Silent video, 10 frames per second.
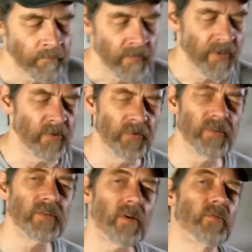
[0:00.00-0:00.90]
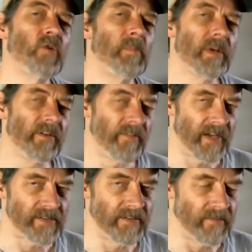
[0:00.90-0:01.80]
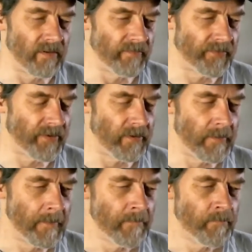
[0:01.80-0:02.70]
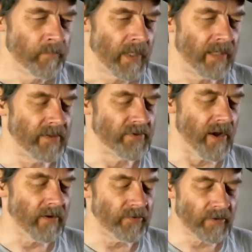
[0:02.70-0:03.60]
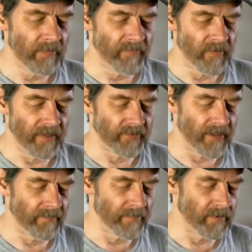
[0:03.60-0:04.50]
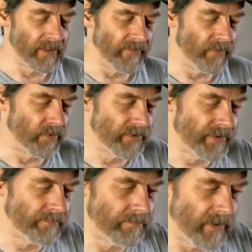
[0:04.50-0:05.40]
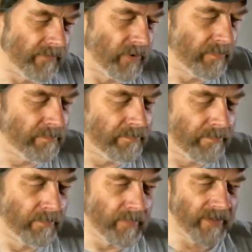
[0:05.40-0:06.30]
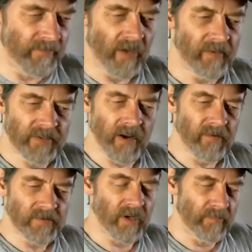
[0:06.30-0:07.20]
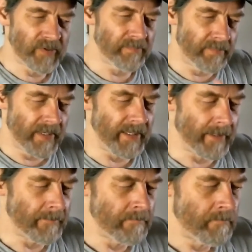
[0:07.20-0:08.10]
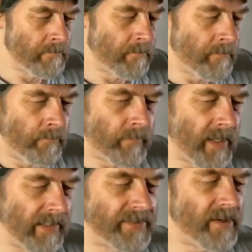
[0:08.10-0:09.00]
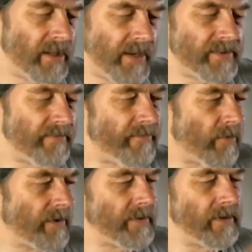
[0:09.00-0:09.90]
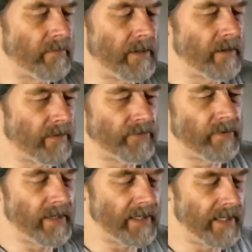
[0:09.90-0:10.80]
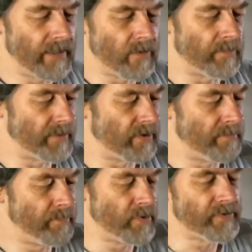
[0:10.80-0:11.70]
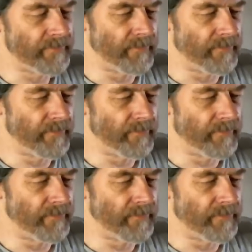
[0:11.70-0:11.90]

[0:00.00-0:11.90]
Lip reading: There's also gyroscopic effects involved. So in a gyroscope, for example, if you have a gyroscope spinning, let's say there's a front and a rear, so like a helicopter, and you push